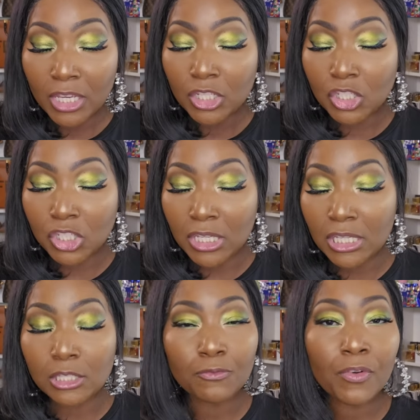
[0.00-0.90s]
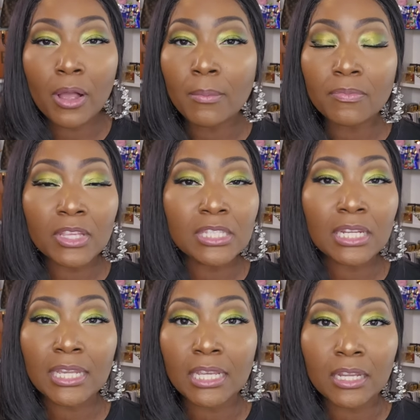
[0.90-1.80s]
she's from the
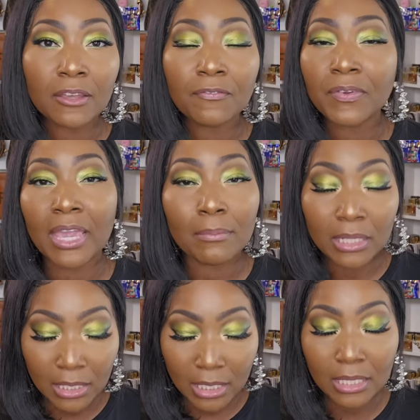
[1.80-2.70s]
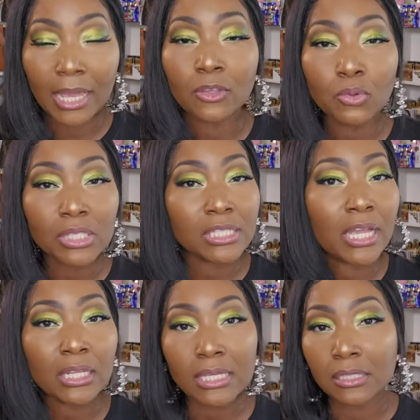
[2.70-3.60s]
delina family like you can
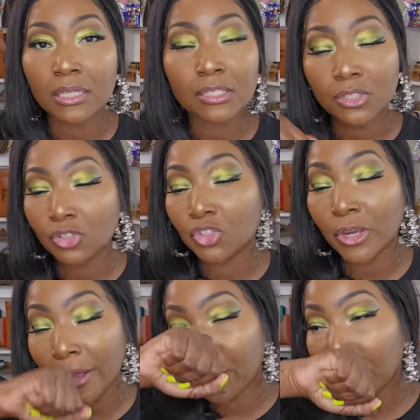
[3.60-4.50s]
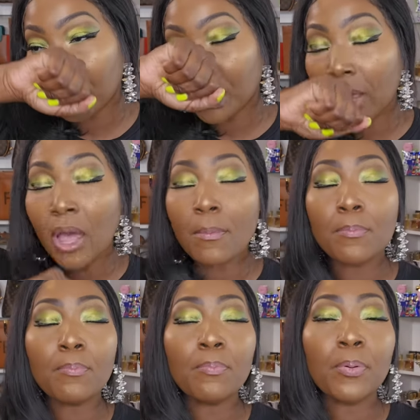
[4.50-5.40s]
tell a sister's child
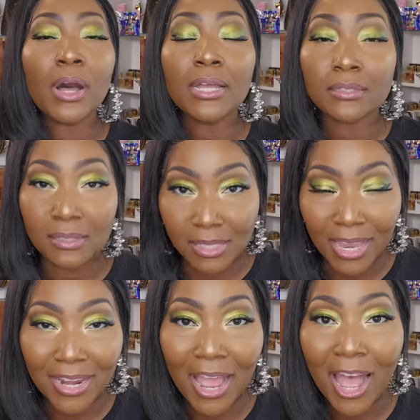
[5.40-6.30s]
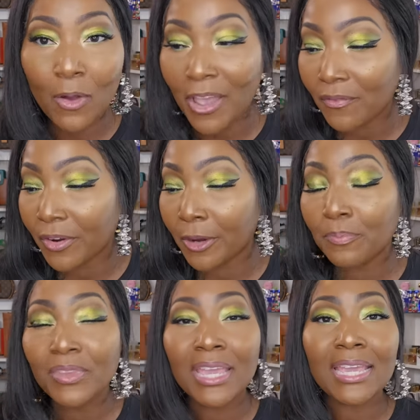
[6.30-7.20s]
but and however
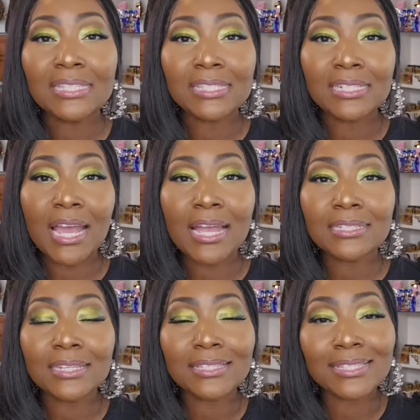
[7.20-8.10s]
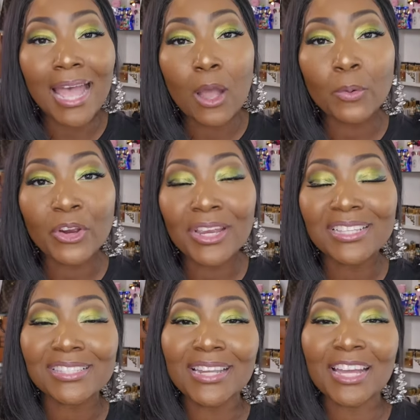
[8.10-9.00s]
it's not sour
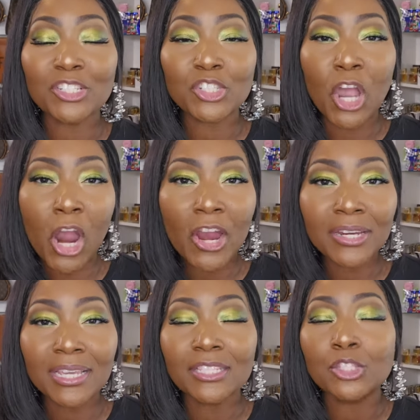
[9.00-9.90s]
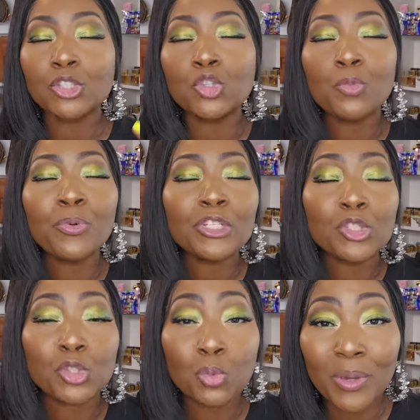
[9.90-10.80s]
it's not tart it's super
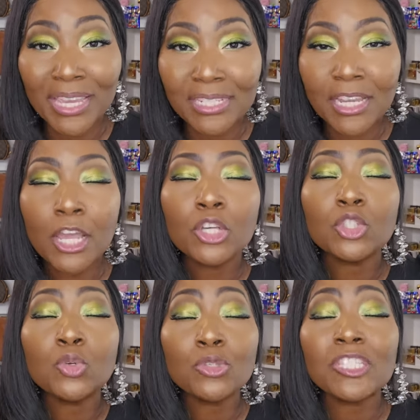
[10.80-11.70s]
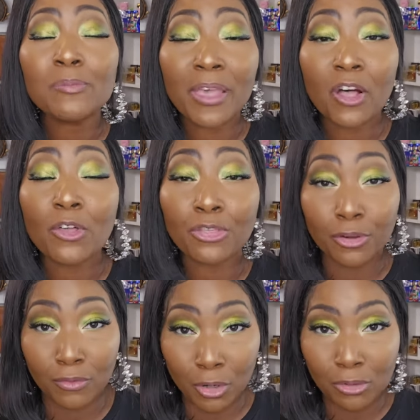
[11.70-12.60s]
sweet you smell
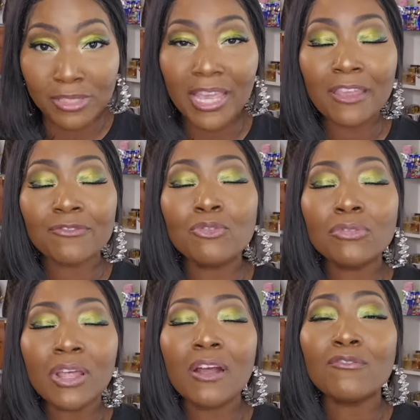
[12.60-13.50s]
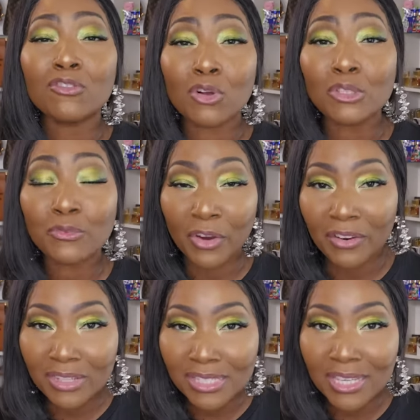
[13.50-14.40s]
the rose if you love rose
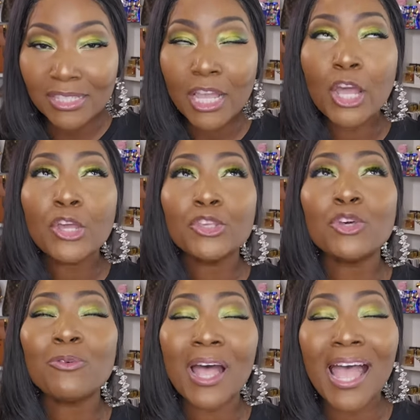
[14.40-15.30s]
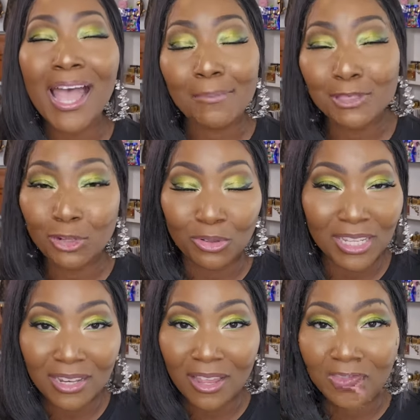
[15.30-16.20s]
fragrances you will
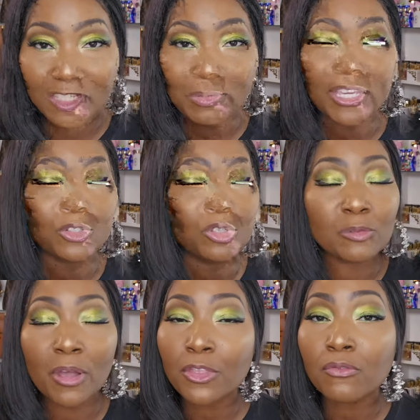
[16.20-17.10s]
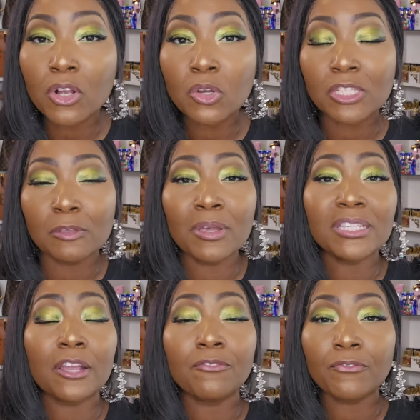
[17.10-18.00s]
absolutely love this because you smell the rose it
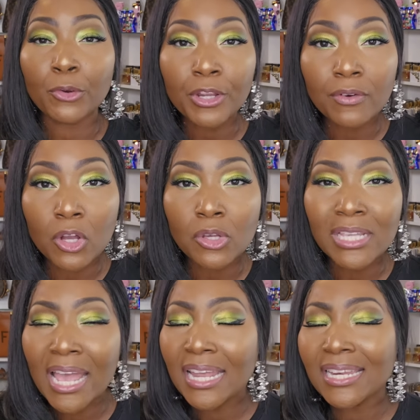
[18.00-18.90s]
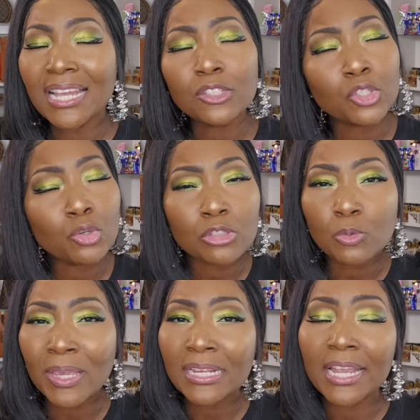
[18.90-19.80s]
smells like a fruity rose not too
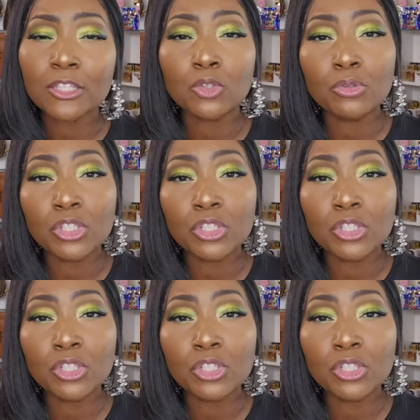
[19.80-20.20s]
sweet not too